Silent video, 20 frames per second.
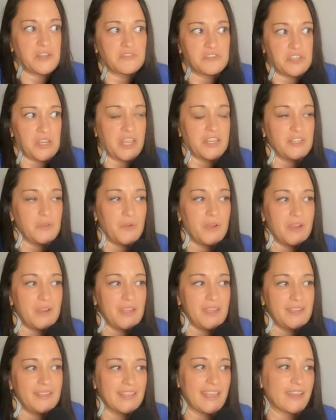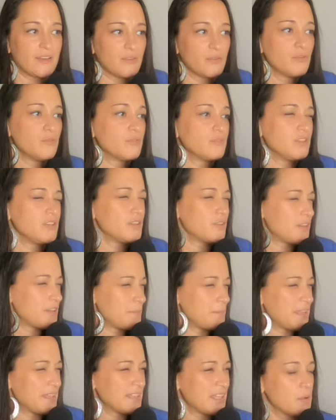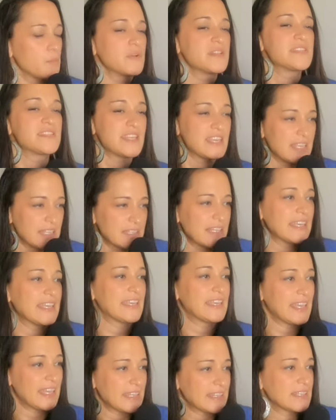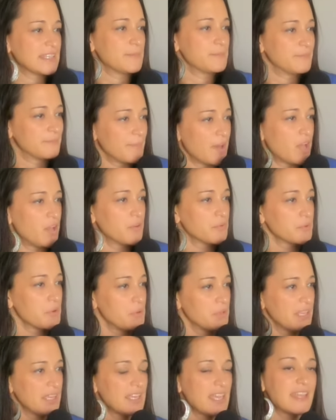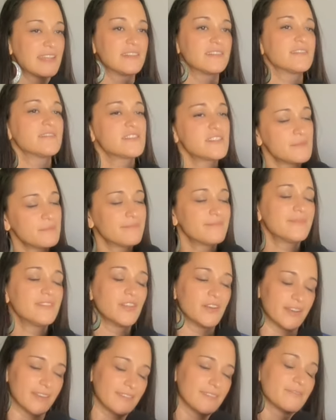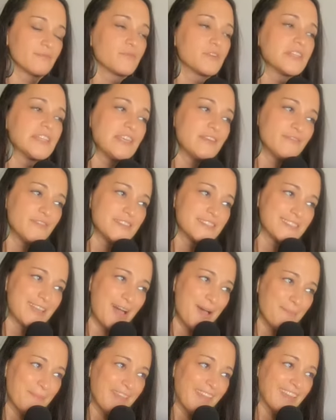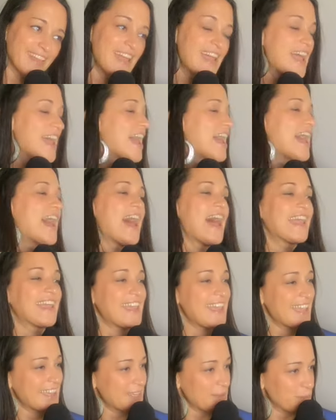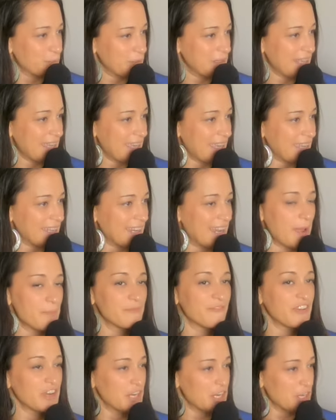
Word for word: January. Right, right, like who, you know what I mean? Like once they like get the ball rolling. And to relief is coming. I can't complain. I'm very